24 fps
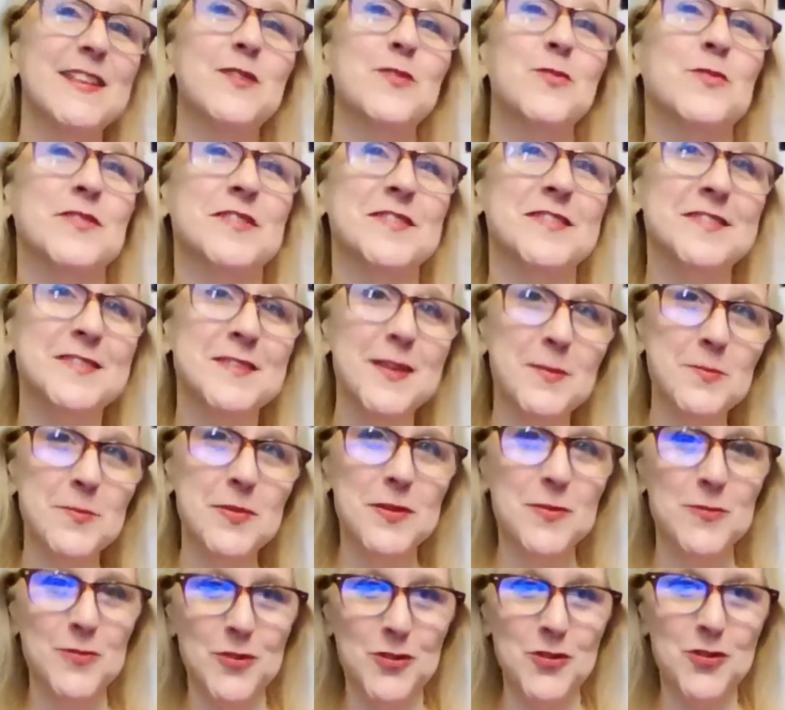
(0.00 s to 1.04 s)
when
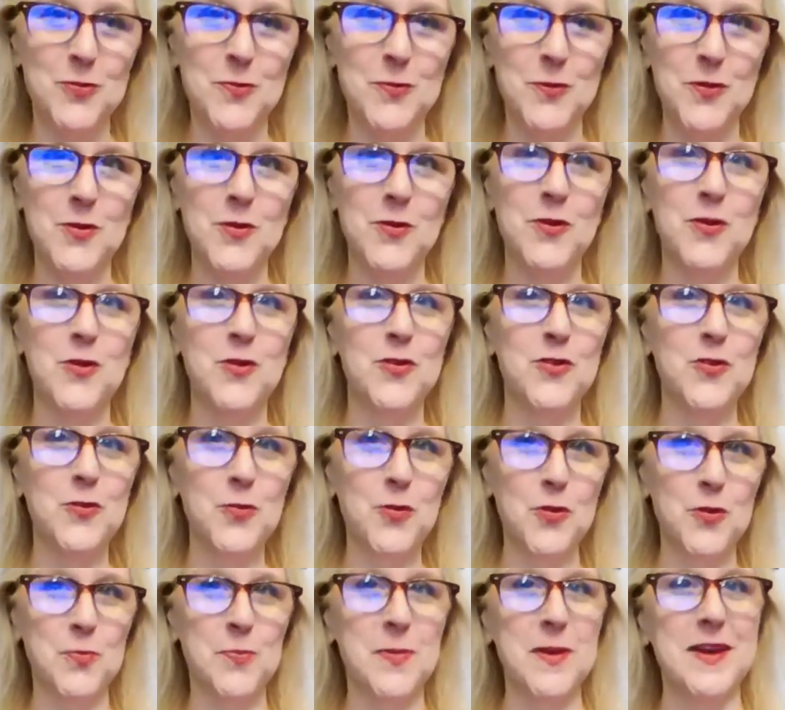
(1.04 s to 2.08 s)
Stumpy will
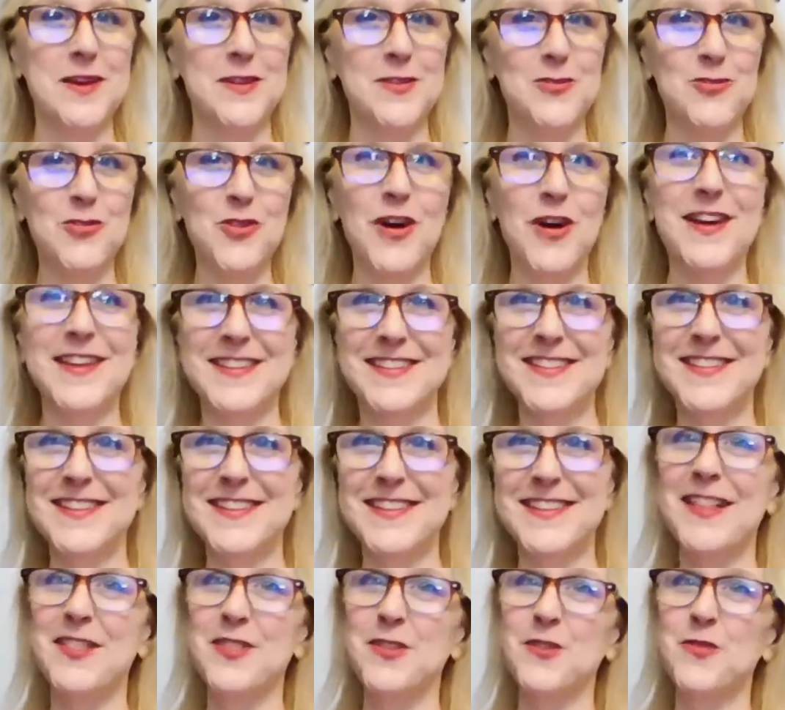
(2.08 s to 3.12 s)
swoop in trying to
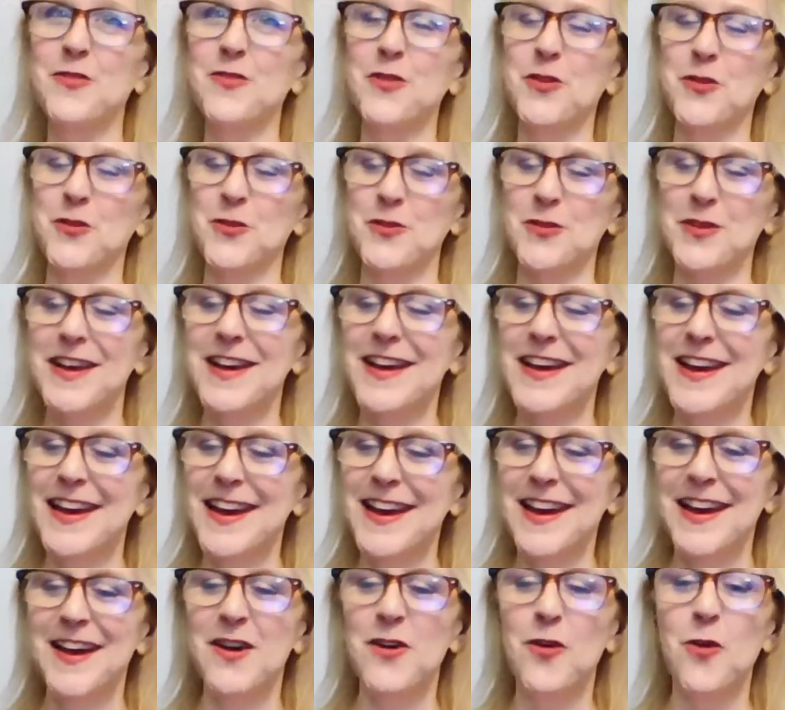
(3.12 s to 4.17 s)
get the food.
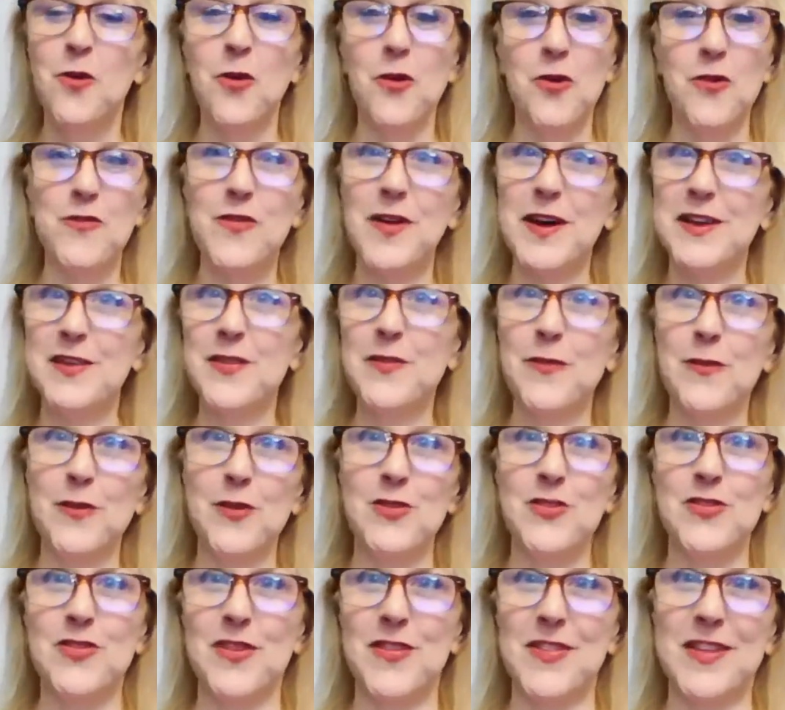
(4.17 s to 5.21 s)
Or vice
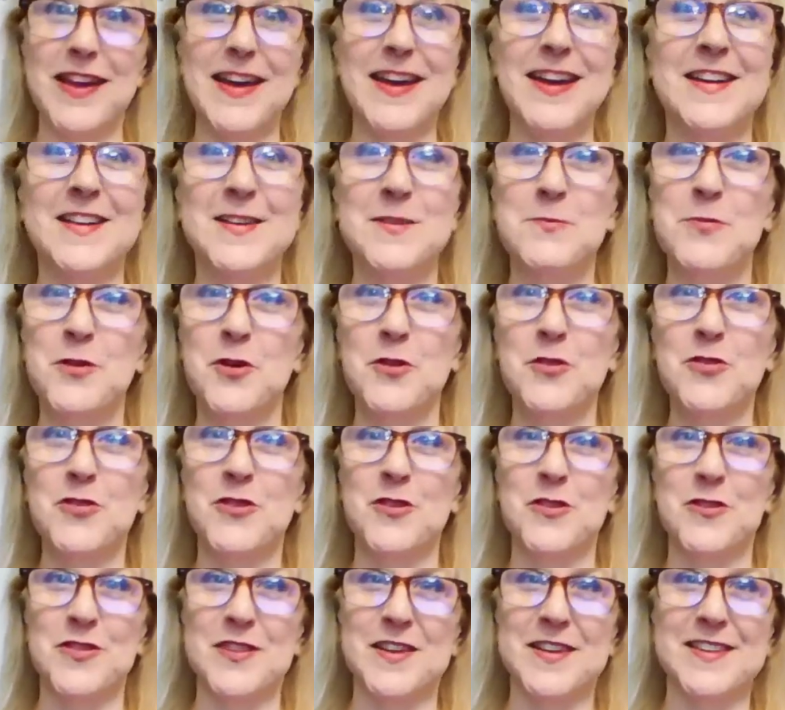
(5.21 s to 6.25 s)
versa. They kind of both
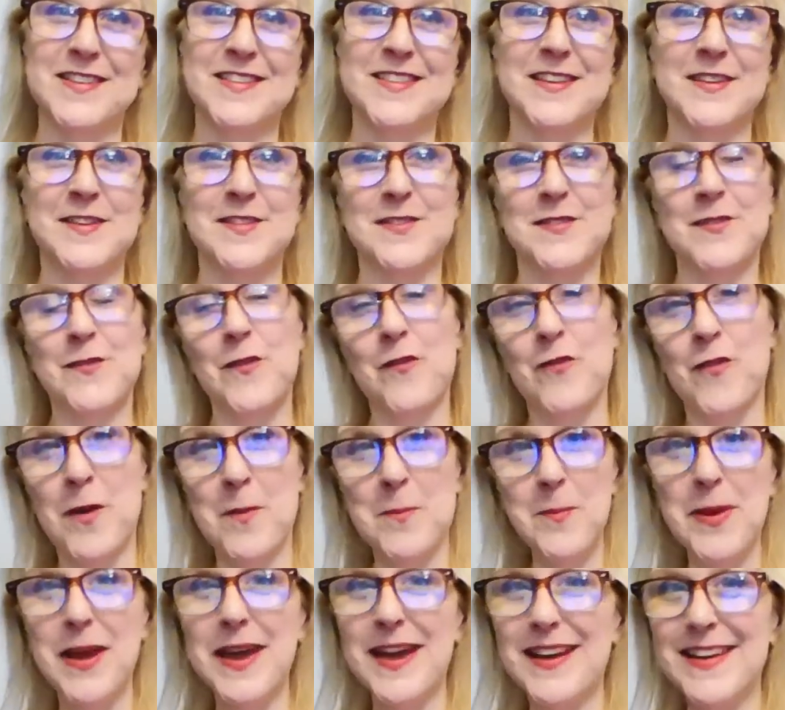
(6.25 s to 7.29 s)
do this. If
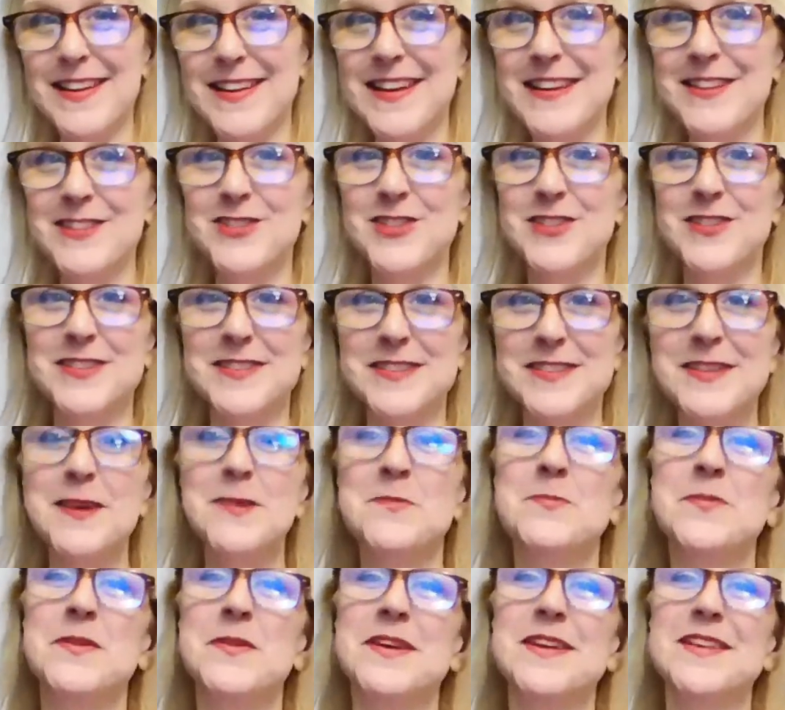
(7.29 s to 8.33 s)
I'm paying attention to
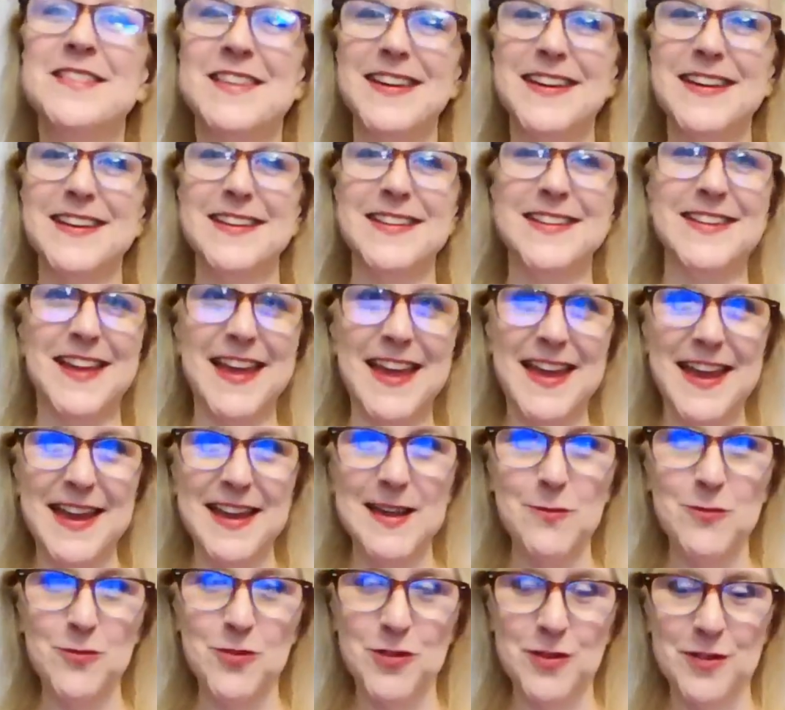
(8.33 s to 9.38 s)
Stumpy, then
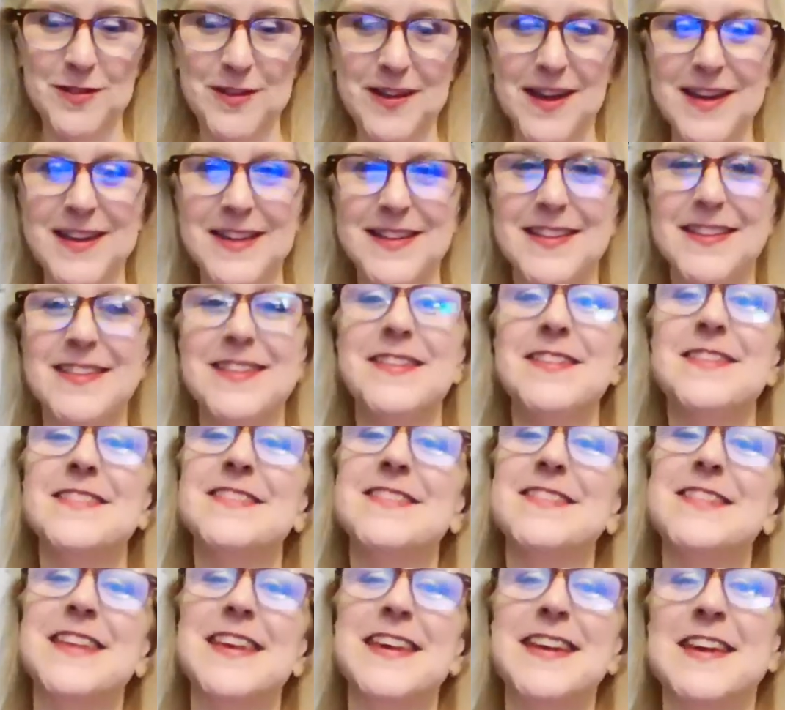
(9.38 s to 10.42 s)
Katie will kind of
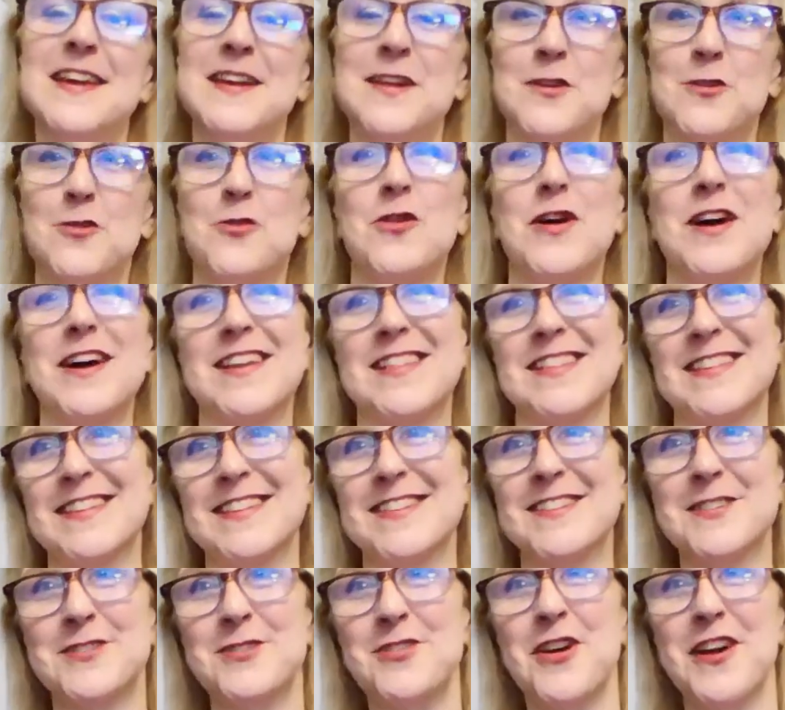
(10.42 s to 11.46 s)
sneak in quietly
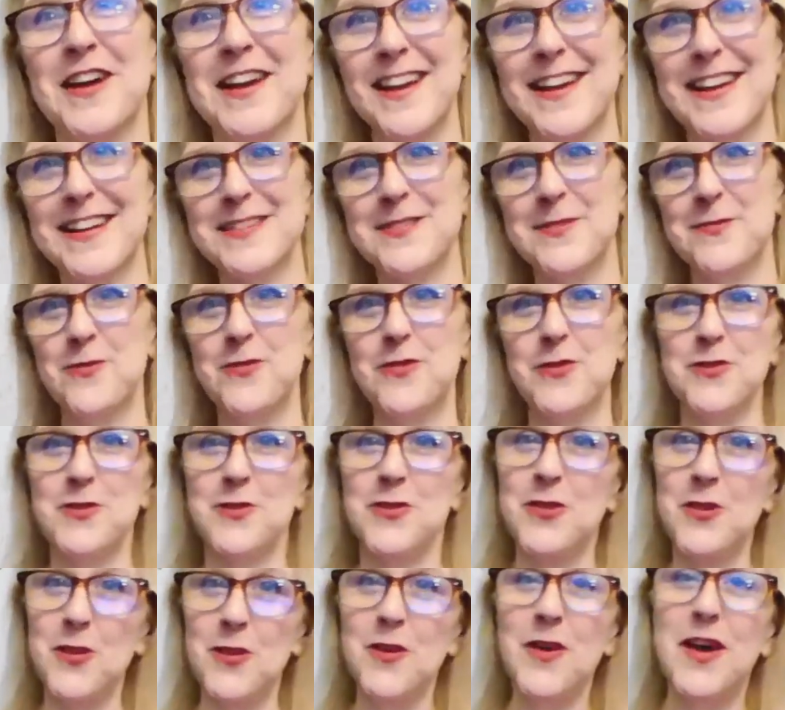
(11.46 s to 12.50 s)
to try and get some food.
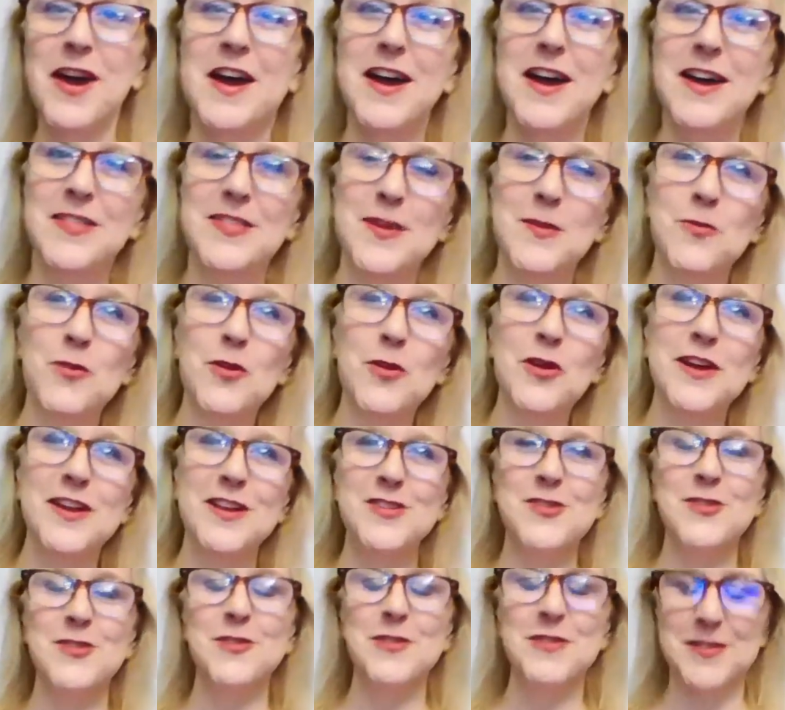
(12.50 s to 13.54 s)
So they work
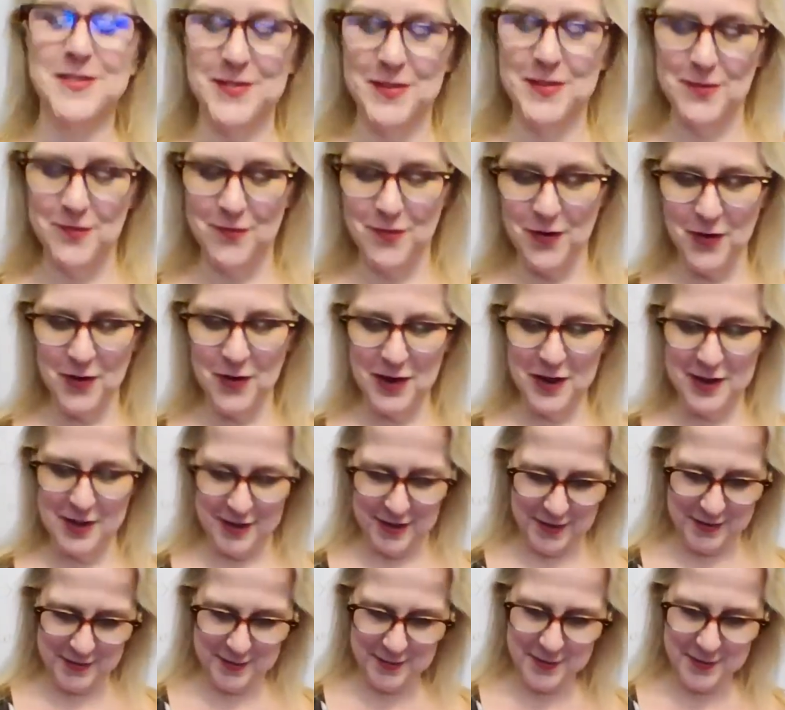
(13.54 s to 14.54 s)
in unison very good.